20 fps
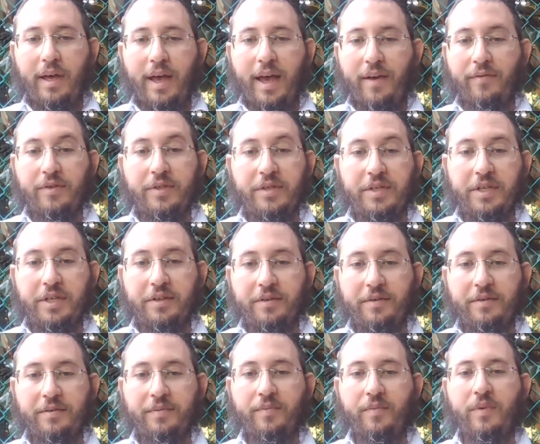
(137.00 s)
have a
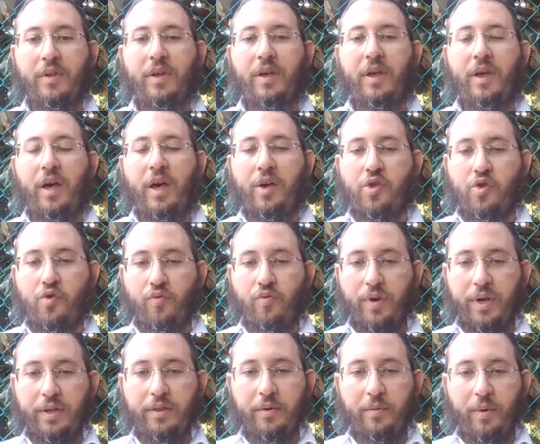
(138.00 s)
seat and
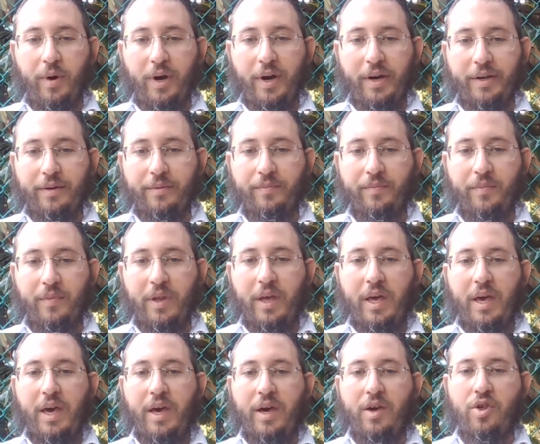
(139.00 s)
drink the wine
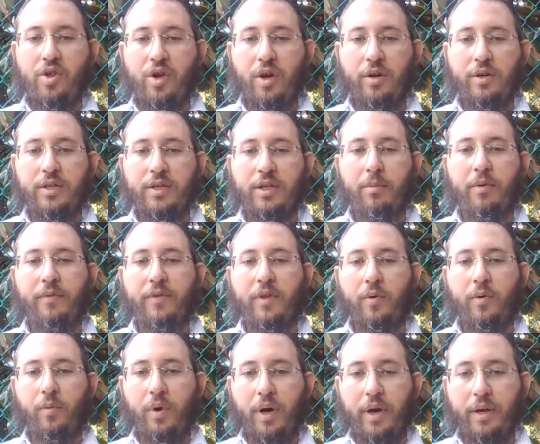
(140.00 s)
and share some of
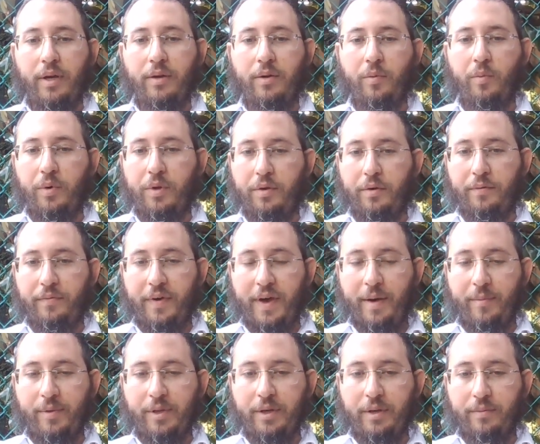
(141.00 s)
the wine with your
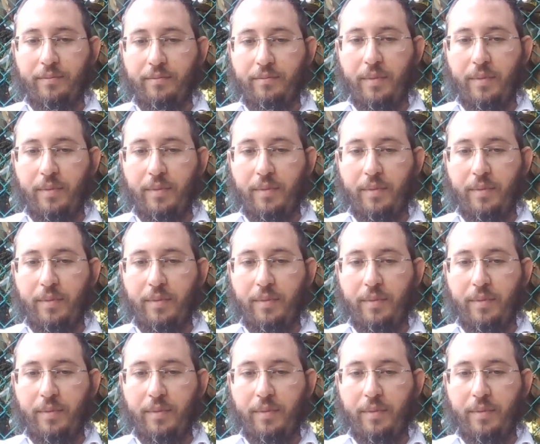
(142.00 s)
family.